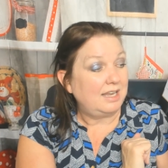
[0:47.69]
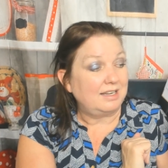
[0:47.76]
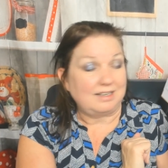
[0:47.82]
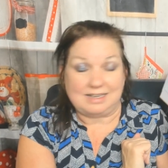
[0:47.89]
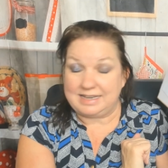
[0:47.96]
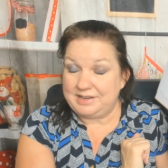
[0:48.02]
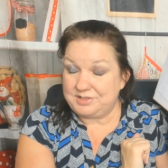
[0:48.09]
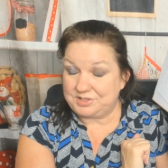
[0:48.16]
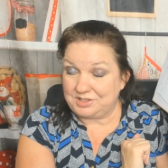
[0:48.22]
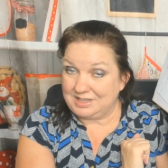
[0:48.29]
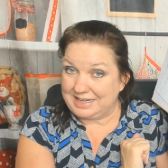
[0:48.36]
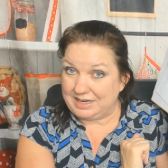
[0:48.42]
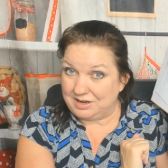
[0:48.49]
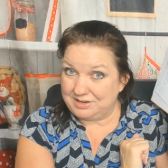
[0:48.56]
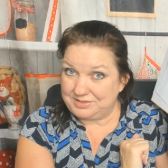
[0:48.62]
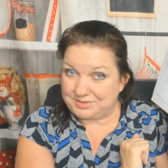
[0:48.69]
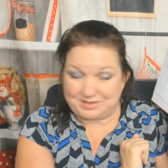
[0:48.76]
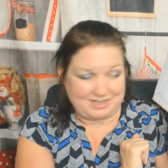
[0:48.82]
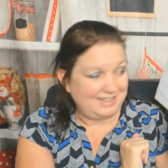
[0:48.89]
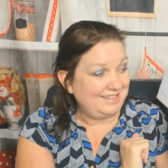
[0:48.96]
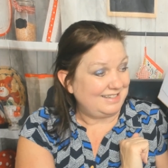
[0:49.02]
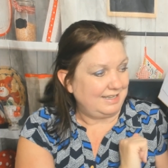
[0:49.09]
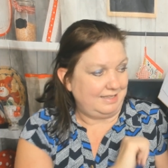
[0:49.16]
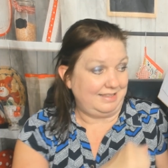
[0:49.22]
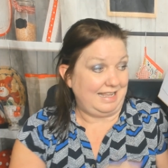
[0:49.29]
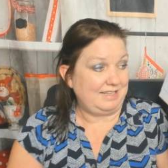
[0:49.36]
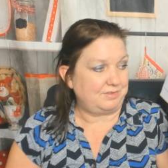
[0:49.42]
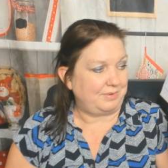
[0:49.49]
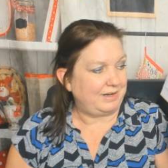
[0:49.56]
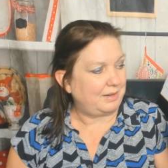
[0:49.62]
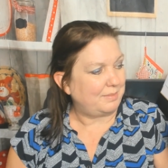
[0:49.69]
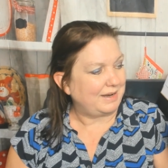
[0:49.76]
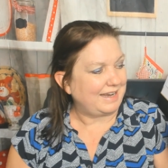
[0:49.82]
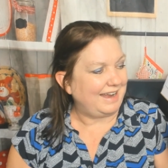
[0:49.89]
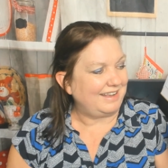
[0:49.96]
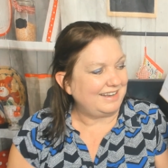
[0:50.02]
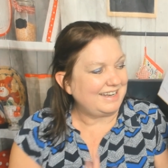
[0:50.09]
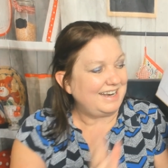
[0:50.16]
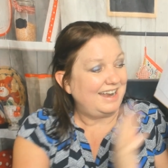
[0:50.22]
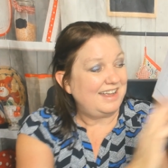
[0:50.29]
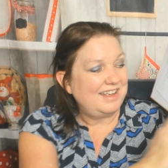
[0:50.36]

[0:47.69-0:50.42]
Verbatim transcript: leisurely entrees, that's right up my alley,